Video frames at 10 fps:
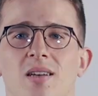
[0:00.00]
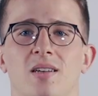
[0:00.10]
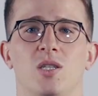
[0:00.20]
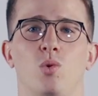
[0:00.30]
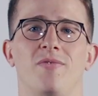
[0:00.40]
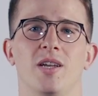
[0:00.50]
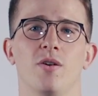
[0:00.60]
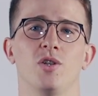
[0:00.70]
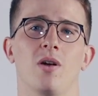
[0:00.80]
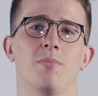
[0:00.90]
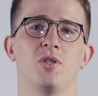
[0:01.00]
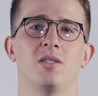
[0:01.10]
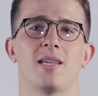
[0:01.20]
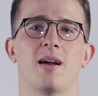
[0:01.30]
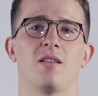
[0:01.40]
So we've narrowed your
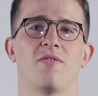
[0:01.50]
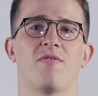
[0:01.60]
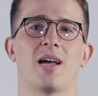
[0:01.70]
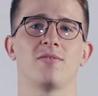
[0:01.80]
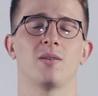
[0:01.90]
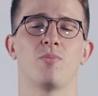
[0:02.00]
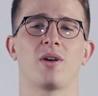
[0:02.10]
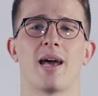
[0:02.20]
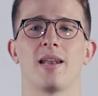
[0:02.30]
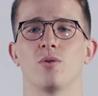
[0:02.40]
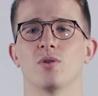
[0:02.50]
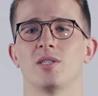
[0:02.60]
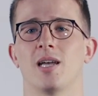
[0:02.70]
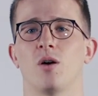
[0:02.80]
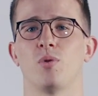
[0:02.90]
options down into five simple categories
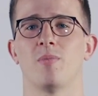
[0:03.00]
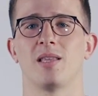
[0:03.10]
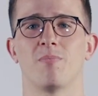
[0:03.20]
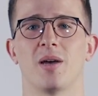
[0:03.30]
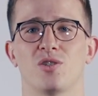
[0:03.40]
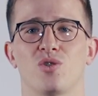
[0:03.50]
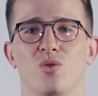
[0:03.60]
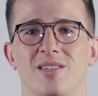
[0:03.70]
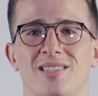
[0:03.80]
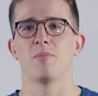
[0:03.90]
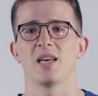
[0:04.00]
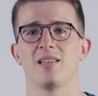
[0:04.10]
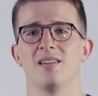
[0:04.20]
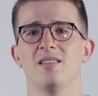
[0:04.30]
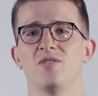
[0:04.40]
to help you make the best choice. By
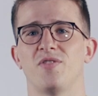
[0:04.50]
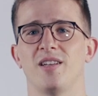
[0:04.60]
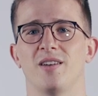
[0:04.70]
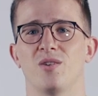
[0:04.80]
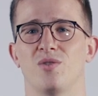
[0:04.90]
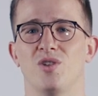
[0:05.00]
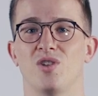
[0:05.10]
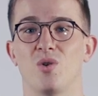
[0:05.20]
the end of this video, you'll